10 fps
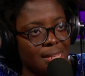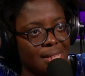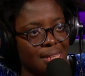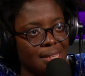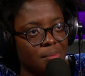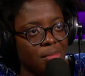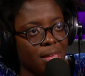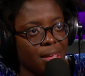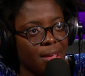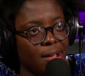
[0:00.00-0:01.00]
and see
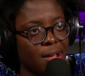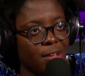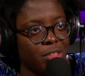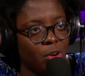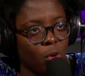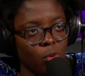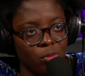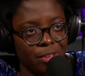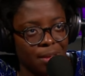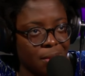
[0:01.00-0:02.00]
something uh, of their own
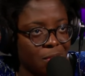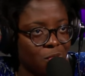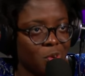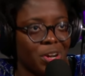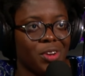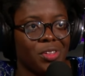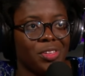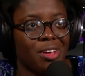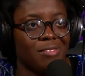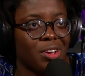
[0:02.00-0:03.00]
family story or th-
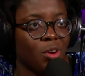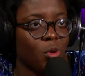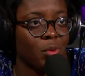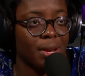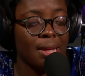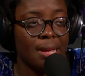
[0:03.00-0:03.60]
of their own